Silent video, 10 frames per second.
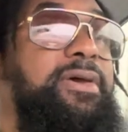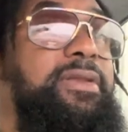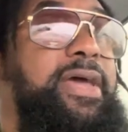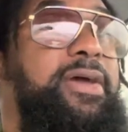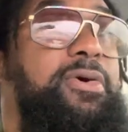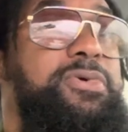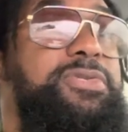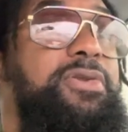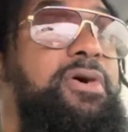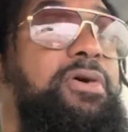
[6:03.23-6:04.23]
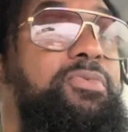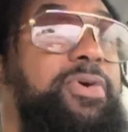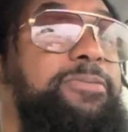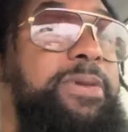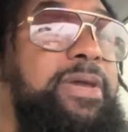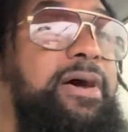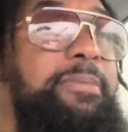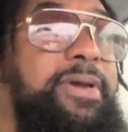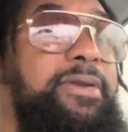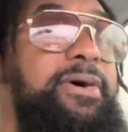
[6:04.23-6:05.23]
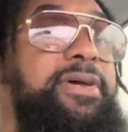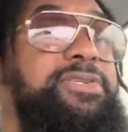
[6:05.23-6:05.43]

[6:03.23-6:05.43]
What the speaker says: that goes along with becoming a